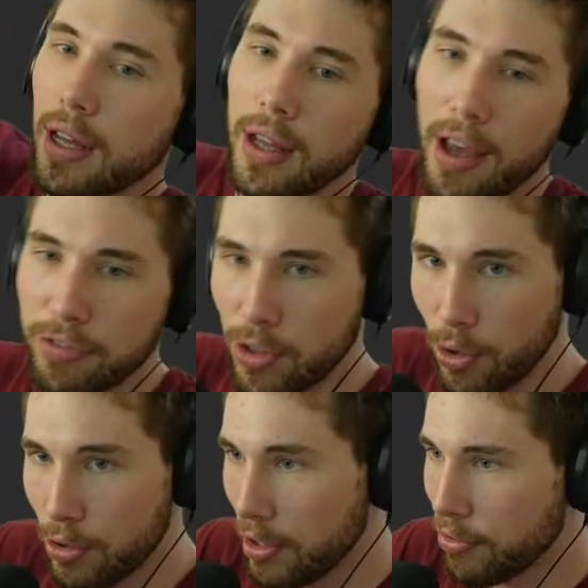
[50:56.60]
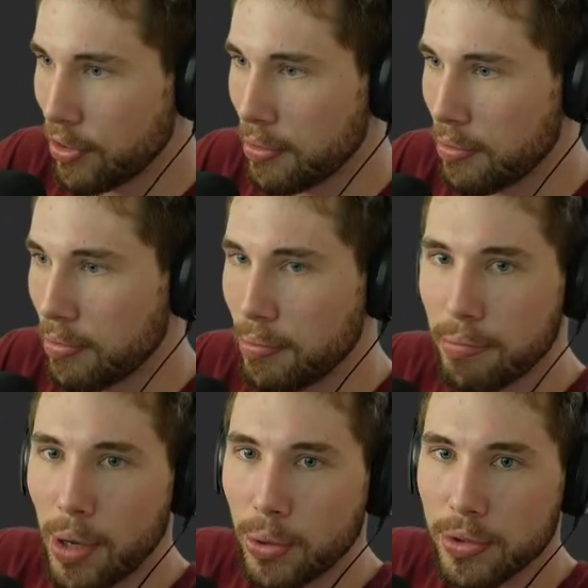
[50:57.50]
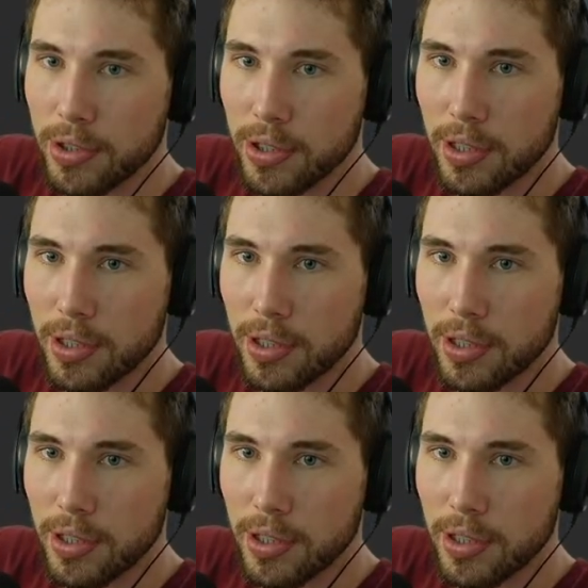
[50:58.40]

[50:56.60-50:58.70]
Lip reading: have 2 different malt